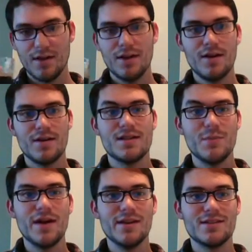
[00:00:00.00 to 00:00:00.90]
it already
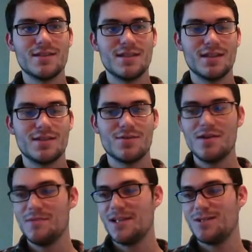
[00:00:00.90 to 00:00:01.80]
smells
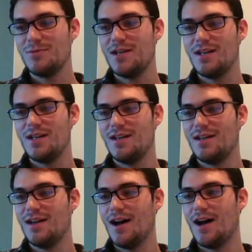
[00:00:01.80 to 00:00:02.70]
extremely sweet,
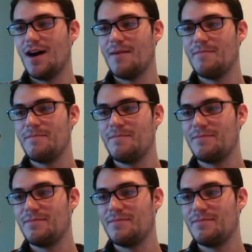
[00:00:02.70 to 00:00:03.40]
as